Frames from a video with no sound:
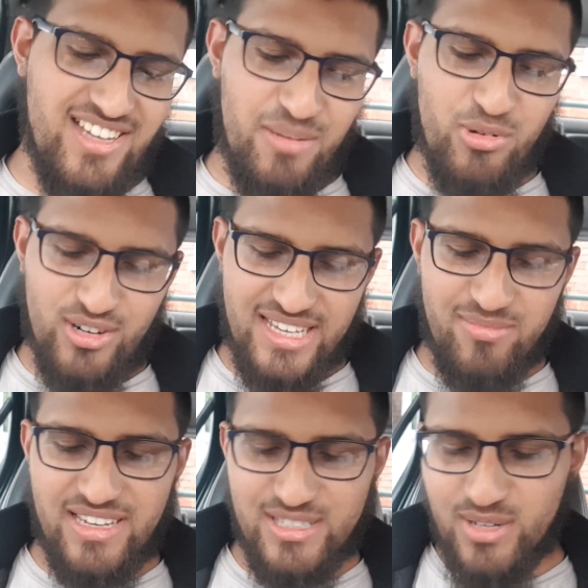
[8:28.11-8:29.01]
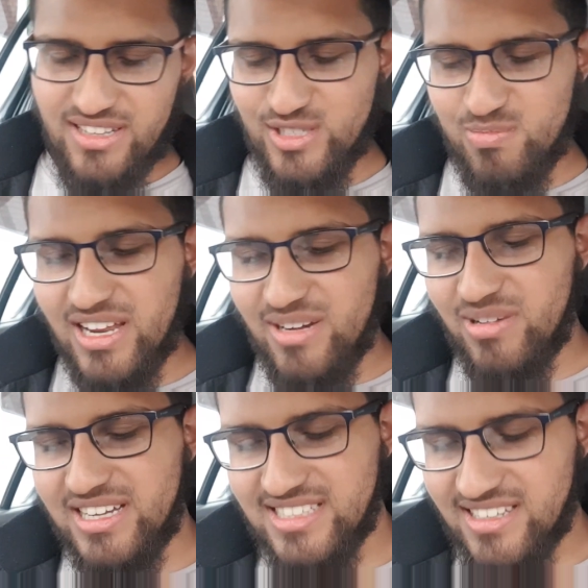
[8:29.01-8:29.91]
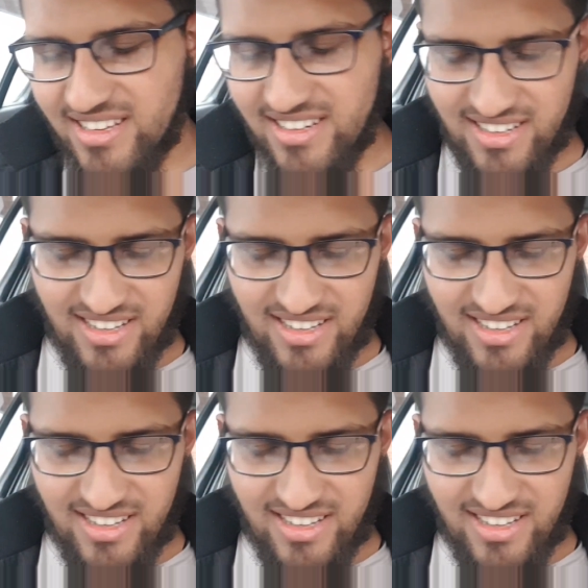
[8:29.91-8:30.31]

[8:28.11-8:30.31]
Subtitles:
I bought on eBay, it's one of those blind buys I've done.